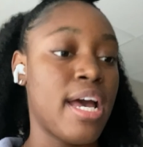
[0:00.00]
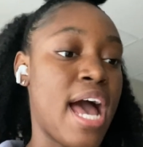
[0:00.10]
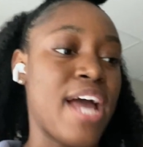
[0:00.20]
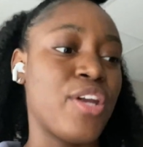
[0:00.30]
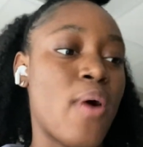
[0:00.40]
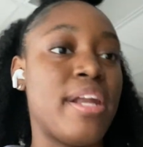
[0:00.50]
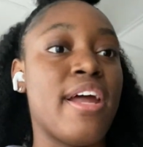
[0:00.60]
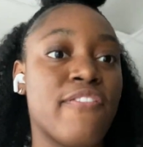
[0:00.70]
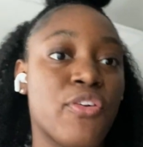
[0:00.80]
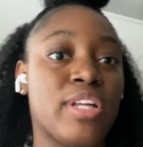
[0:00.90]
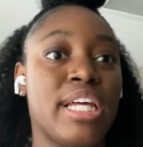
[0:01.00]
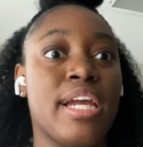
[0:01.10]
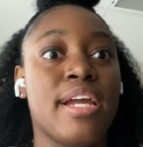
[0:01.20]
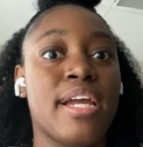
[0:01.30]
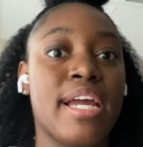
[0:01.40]
I know I never
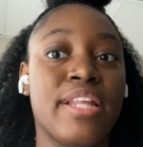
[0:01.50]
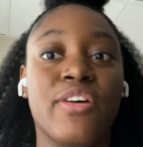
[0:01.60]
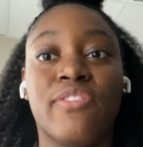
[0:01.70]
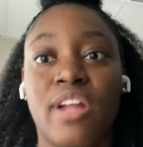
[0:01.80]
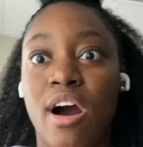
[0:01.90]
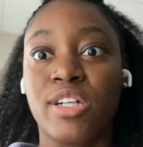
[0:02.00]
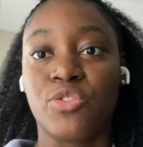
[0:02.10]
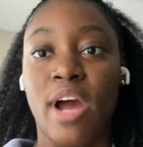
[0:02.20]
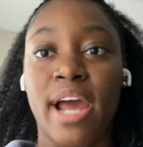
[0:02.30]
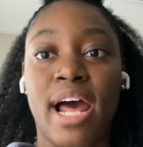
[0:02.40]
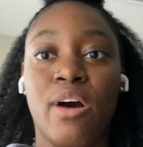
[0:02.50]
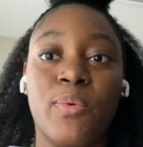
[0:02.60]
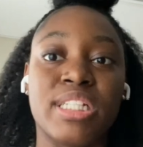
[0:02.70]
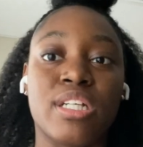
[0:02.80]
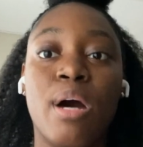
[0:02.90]
really end the vlogs right. I
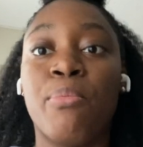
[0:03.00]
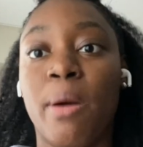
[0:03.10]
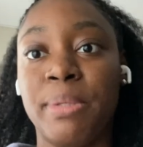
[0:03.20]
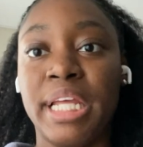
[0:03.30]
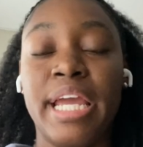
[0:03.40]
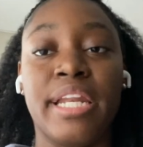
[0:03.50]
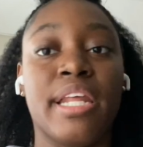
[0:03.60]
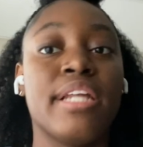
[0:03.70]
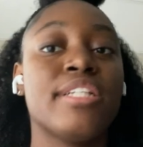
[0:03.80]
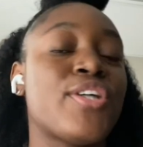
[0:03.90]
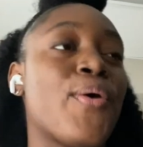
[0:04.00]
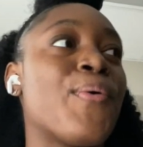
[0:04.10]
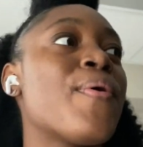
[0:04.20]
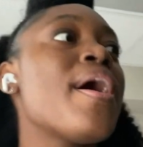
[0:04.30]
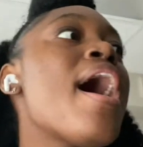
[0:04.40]
always abruptly end it. So
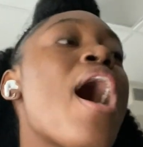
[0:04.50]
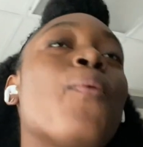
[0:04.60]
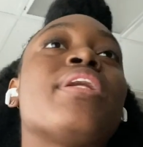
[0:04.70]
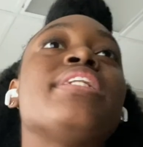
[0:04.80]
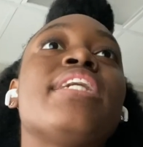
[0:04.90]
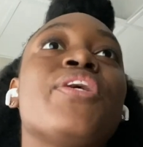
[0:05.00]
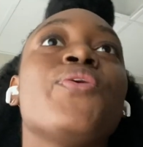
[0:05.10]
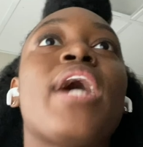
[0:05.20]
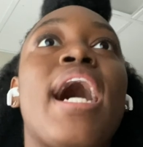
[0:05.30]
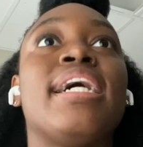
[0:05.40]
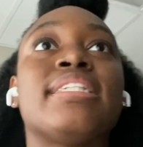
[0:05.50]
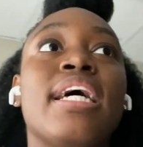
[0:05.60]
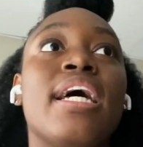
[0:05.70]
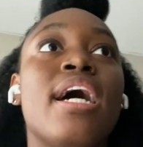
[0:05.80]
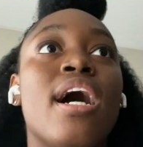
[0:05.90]
I wanted to tell you guys,
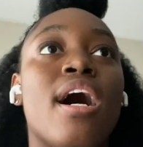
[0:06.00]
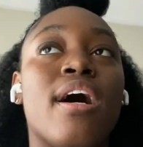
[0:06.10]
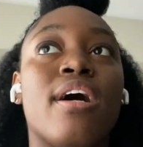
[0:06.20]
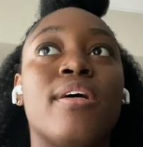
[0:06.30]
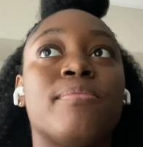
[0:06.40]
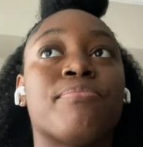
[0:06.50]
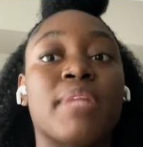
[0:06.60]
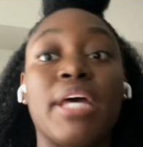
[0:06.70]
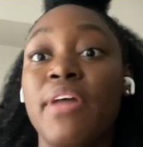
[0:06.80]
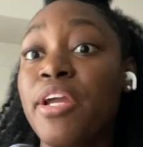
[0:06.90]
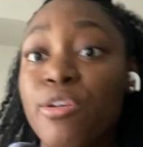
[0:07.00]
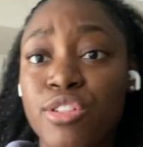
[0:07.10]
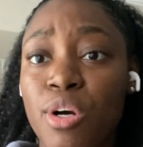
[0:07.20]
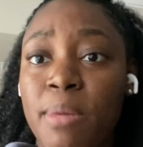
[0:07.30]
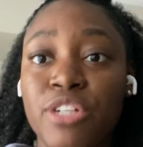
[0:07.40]
thank you
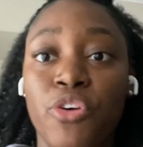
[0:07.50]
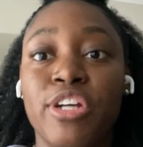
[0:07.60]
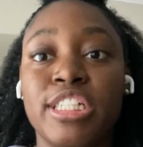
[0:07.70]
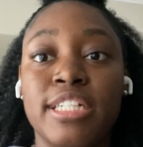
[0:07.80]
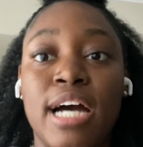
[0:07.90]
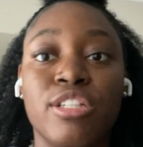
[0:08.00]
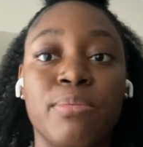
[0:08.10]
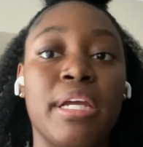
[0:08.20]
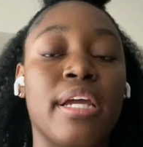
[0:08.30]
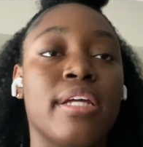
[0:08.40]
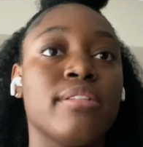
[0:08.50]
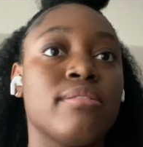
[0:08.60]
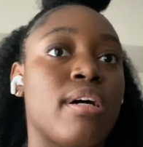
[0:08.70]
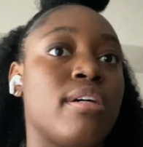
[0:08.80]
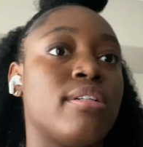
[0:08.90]
so much for reaching out to me
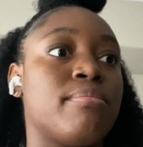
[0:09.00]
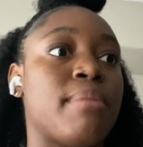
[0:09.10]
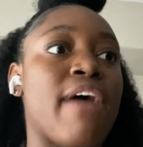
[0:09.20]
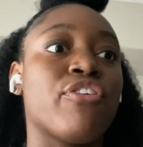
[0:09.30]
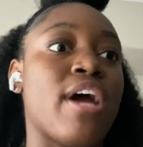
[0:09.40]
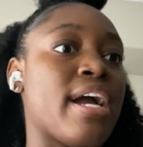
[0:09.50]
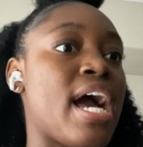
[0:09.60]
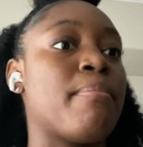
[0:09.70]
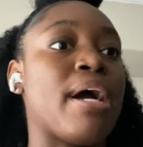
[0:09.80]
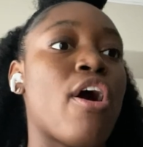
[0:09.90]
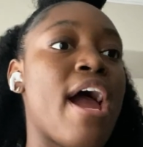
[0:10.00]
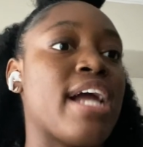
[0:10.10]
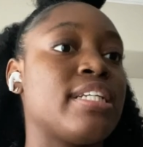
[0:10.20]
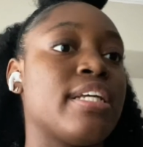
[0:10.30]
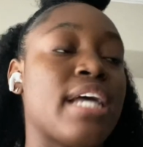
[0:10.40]
after I got in my car
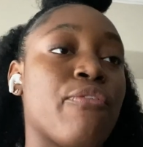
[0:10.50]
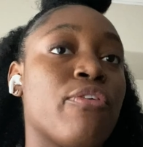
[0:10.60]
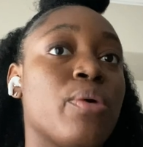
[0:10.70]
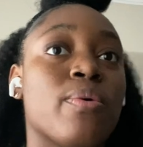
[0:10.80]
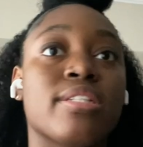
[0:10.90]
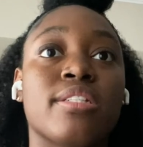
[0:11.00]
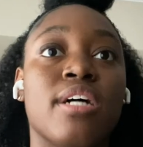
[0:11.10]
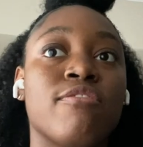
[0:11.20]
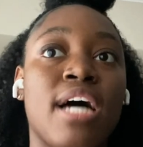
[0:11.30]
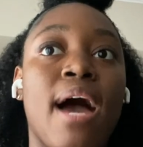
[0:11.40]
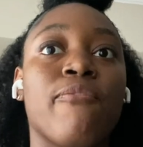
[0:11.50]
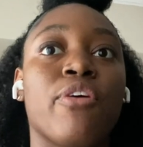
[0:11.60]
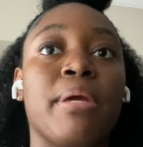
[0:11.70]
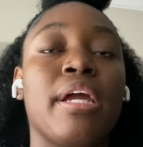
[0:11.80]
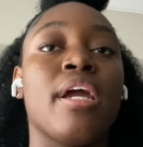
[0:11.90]
accident. That really was a tough time for
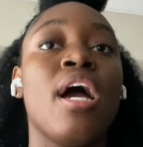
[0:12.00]
me.